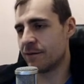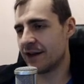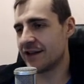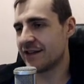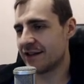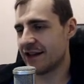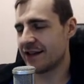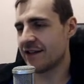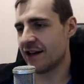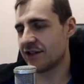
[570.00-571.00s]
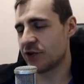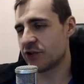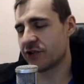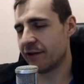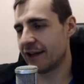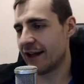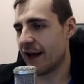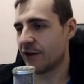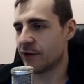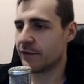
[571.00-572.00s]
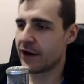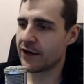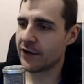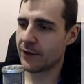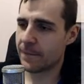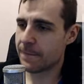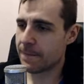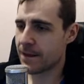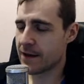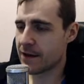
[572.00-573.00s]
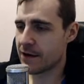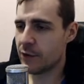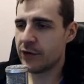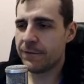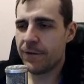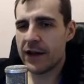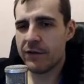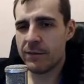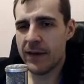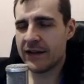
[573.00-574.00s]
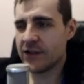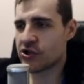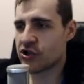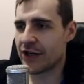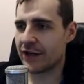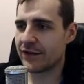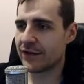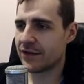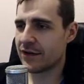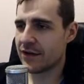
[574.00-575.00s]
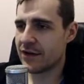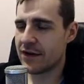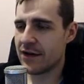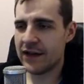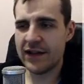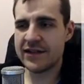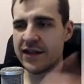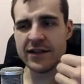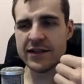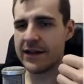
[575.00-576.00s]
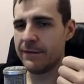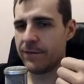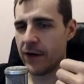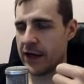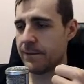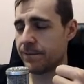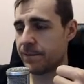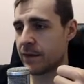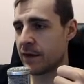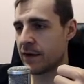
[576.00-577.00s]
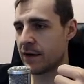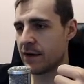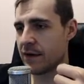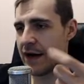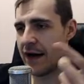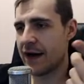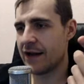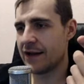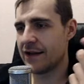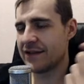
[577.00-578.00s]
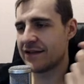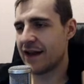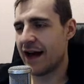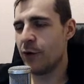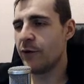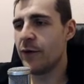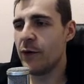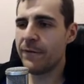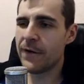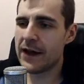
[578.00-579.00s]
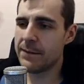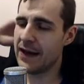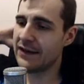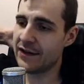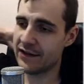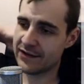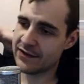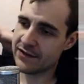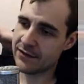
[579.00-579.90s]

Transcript: This is a sorcery that I don't want to know. Who the fuck even made this shit? This doesn't seem funny. This who fucking made this?